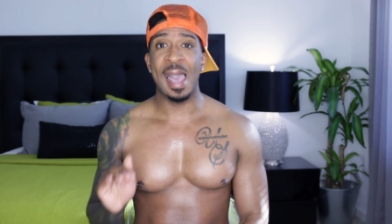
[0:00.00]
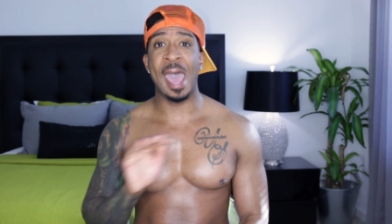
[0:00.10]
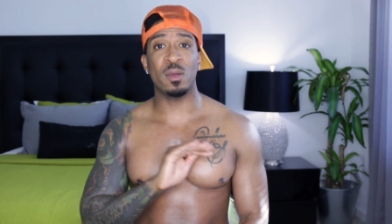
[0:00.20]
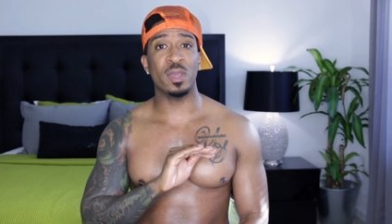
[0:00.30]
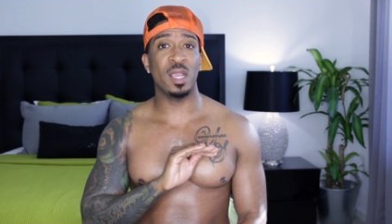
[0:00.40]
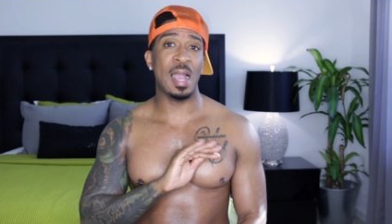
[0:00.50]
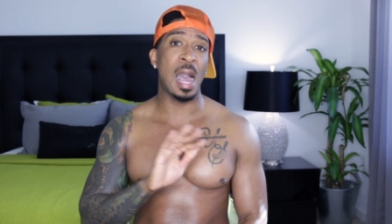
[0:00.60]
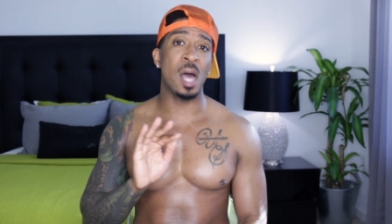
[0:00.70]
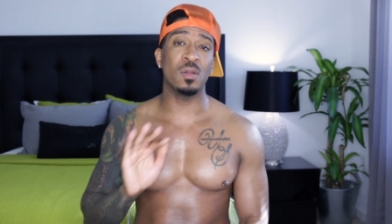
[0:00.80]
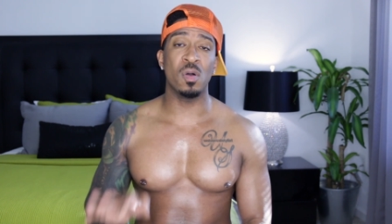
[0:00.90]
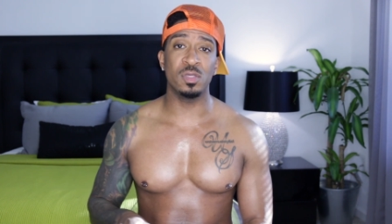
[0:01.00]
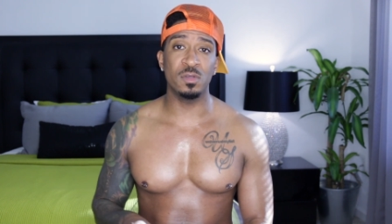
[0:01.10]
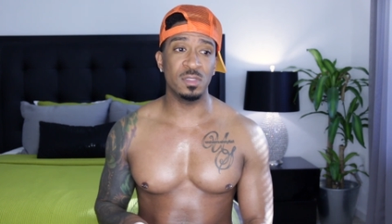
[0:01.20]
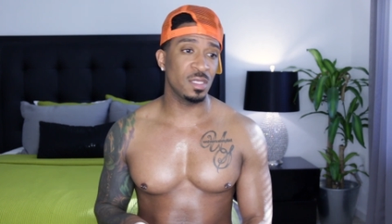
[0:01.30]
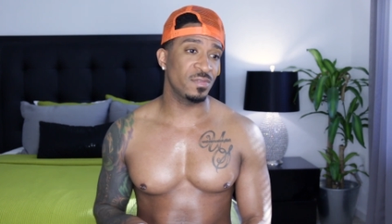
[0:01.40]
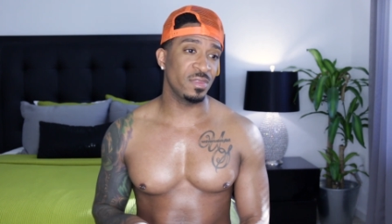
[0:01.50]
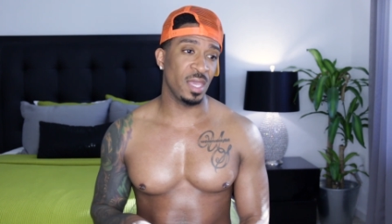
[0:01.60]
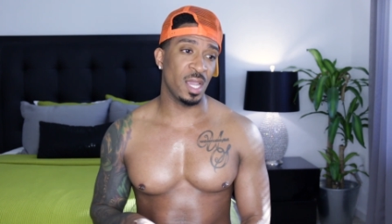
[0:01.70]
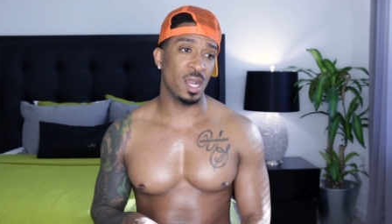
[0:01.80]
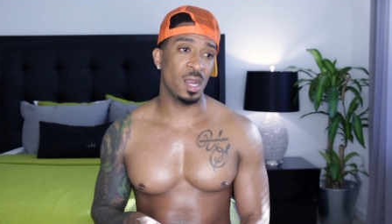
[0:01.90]
I don't care how long you live
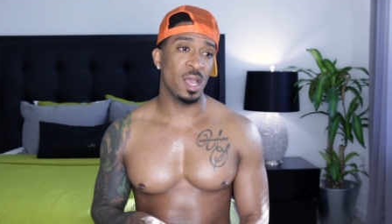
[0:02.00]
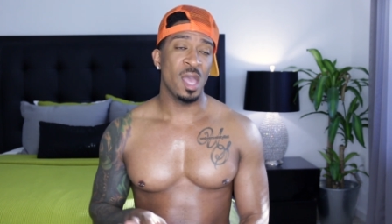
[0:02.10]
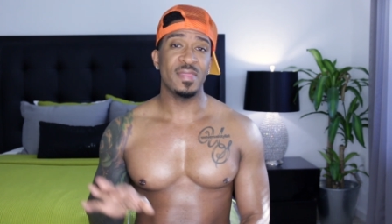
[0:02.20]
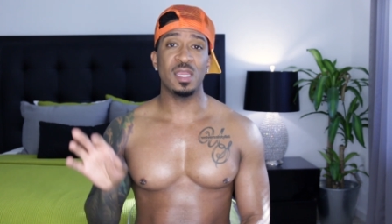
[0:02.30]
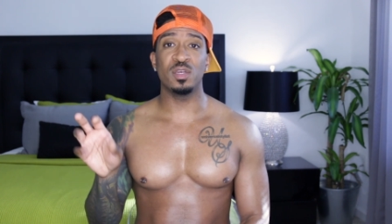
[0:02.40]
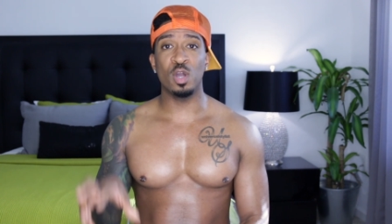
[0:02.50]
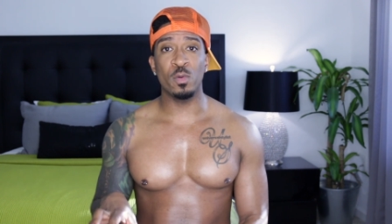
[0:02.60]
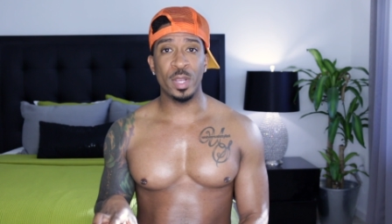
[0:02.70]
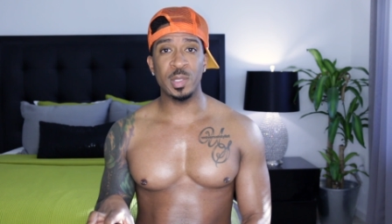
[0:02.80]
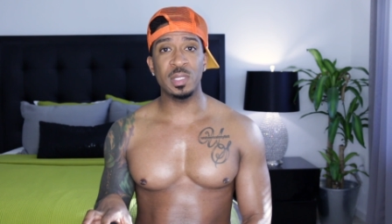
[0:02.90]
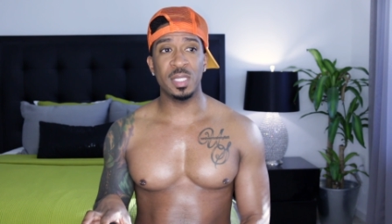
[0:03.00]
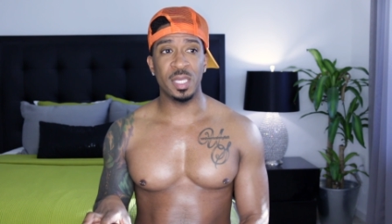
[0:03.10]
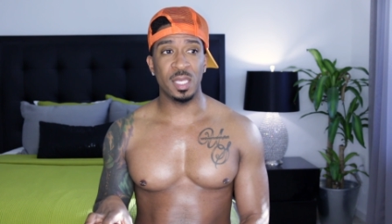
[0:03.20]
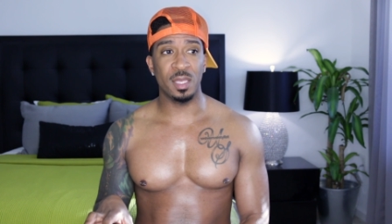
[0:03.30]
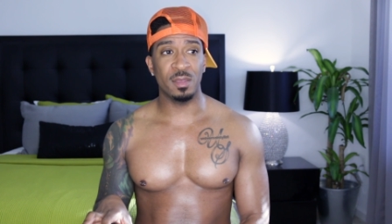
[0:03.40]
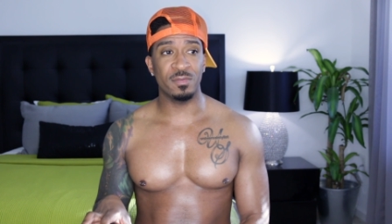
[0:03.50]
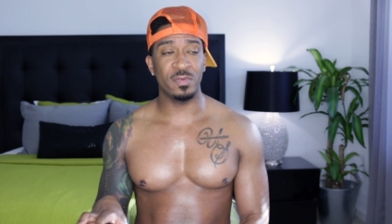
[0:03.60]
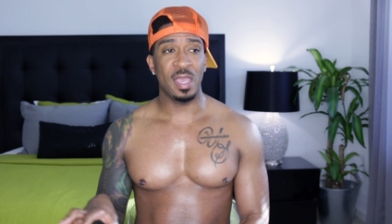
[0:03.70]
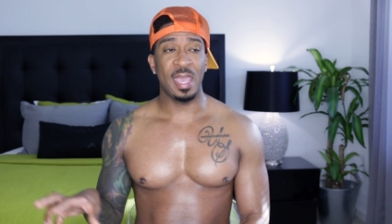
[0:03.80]
there. They know where you live,